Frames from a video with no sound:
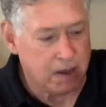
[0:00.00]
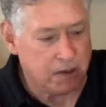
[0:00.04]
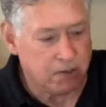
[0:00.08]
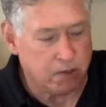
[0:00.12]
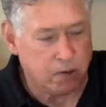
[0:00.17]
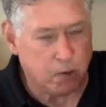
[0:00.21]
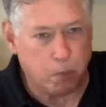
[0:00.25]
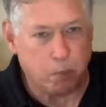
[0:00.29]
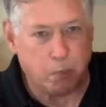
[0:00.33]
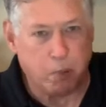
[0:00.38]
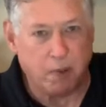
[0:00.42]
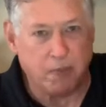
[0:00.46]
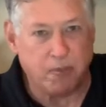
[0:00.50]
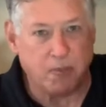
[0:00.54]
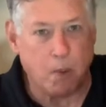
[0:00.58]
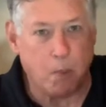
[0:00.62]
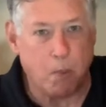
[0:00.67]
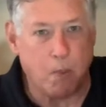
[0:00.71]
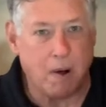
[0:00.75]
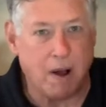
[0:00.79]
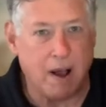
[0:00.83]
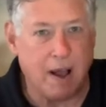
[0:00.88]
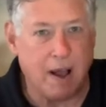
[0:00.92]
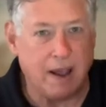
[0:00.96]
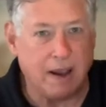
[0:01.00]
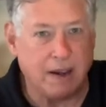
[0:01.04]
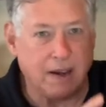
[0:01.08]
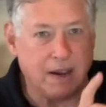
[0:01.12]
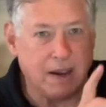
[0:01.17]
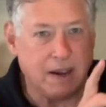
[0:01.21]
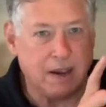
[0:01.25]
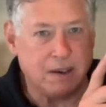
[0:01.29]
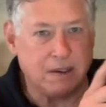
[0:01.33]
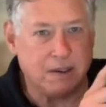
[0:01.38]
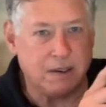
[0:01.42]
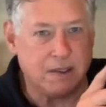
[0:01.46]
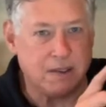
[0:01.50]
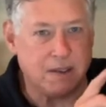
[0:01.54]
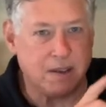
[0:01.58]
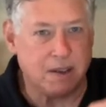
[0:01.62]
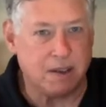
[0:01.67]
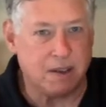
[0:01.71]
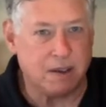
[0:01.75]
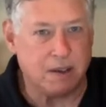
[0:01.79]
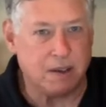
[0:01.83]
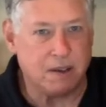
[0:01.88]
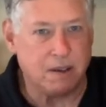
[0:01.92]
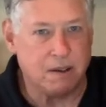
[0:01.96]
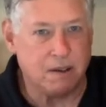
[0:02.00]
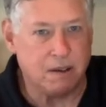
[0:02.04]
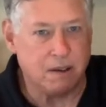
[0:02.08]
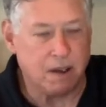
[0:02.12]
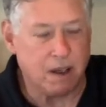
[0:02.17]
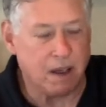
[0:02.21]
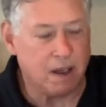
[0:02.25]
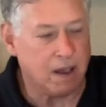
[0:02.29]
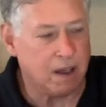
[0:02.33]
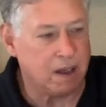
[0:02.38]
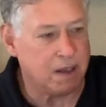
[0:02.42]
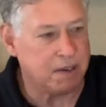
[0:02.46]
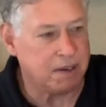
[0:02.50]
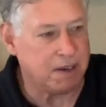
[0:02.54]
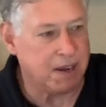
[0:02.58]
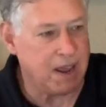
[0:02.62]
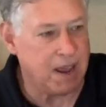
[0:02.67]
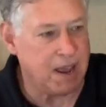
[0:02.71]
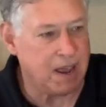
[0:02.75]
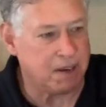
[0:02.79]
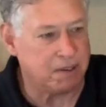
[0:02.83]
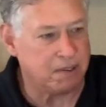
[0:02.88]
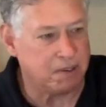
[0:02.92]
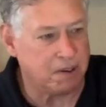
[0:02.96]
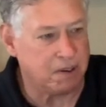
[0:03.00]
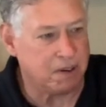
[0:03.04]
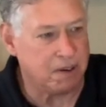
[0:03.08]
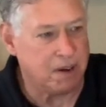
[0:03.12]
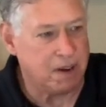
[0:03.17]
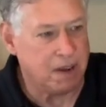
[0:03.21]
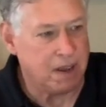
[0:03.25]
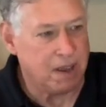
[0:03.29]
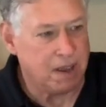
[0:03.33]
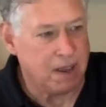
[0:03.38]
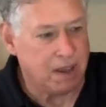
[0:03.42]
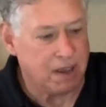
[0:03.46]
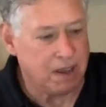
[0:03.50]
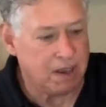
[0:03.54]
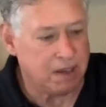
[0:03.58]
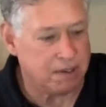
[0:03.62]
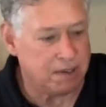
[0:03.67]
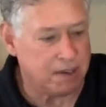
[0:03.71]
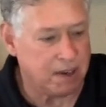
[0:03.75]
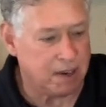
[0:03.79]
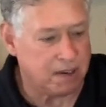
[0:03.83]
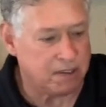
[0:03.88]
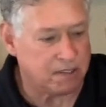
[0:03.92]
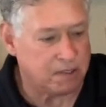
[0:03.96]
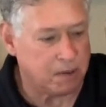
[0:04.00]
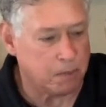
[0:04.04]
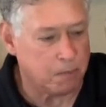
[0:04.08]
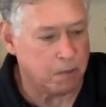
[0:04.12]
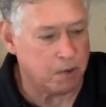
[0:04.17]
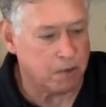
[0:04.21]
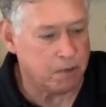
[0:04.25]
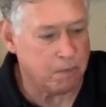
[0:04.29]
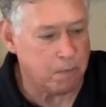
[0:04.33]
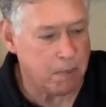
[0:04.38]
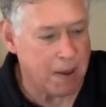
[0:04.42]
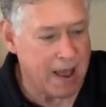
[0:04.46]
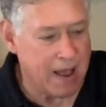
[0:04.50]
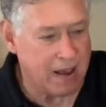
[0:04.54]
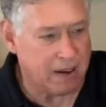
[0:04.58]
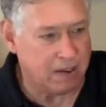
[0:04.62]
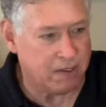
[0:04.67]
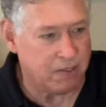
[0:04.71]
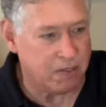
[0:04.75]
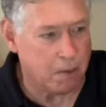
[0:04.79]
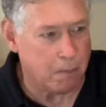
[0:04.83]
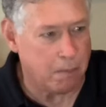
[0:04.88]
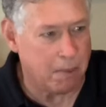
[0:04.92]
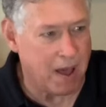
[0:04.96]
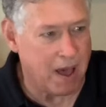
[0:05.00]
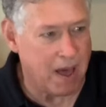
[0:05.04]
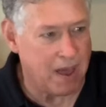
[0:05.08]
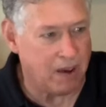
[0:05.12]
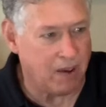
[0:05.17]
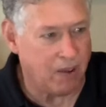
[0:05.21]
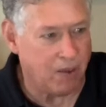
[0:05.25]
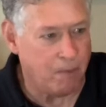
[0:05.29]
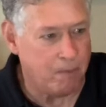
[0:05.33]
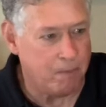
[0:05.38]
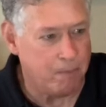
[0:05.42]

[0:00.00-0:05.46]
to put the wine into the decanter, it takes to move it back in the bottle.